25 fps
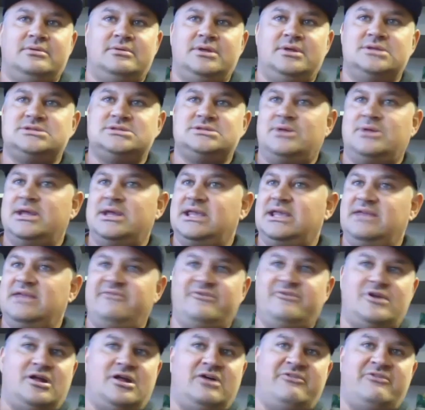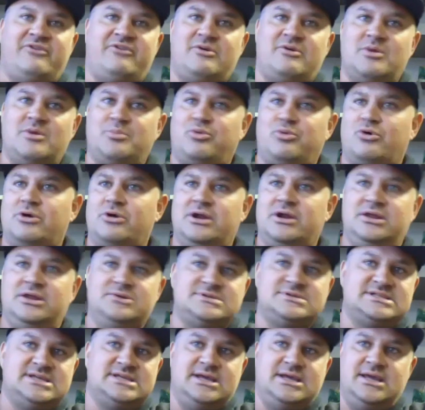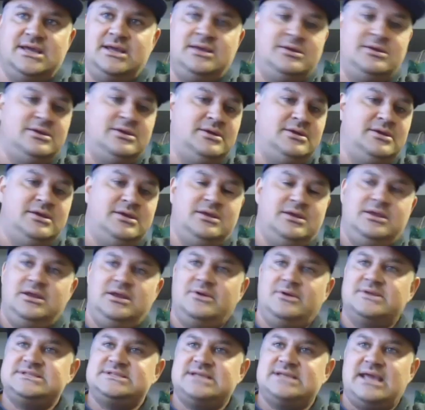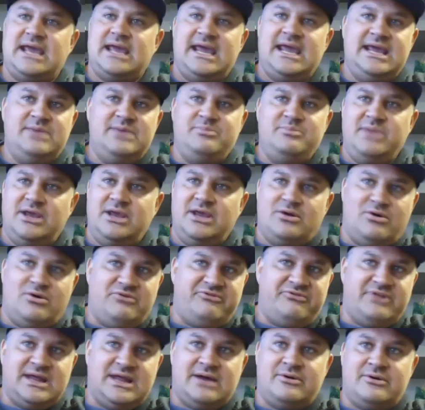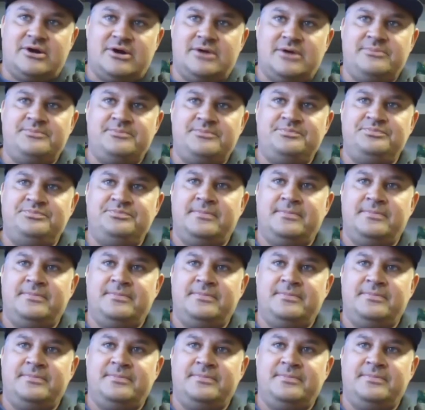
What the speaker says: And so like even in all of our reporting, you'll see, it's A and B whole flour.